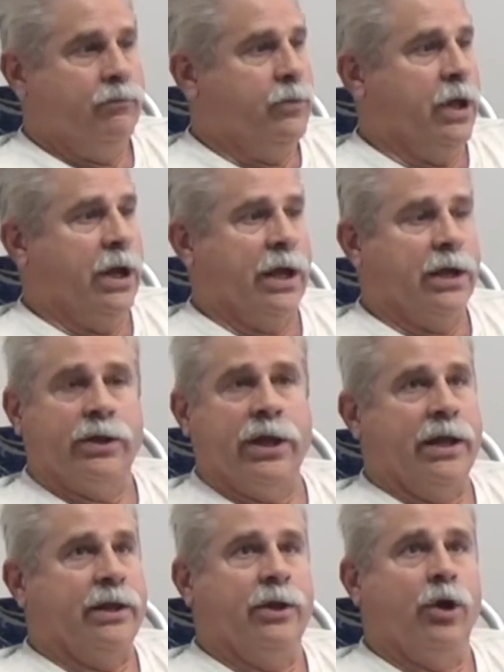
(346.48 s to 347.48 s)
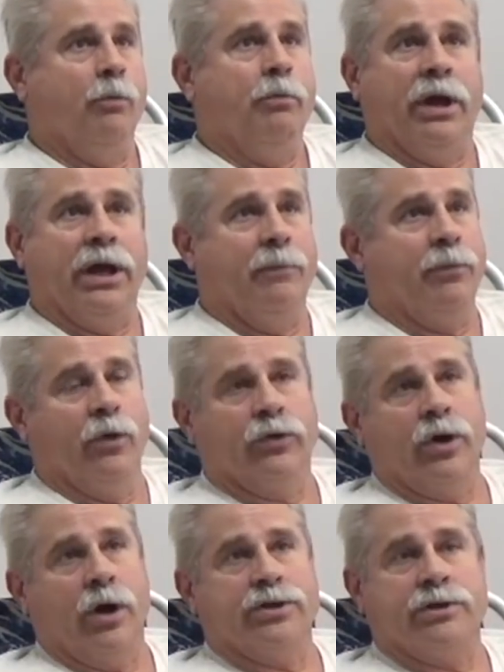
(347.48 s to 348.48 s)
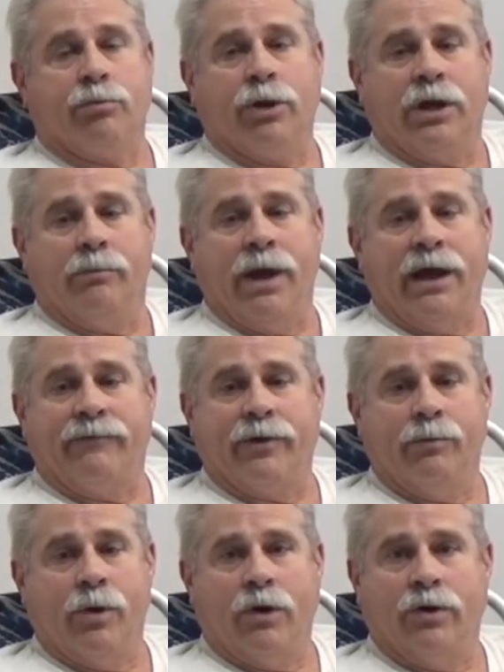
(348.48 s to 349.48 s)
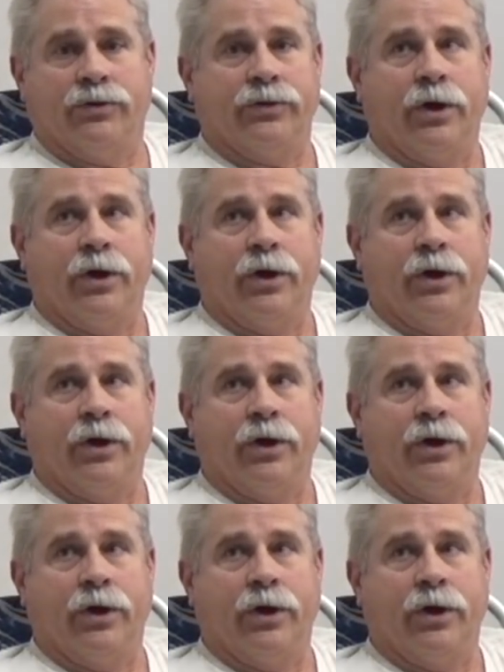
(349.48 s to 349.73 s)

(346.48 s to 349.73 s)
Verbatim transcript: then I take them to go pick up those carts and bring them back for tomorrow's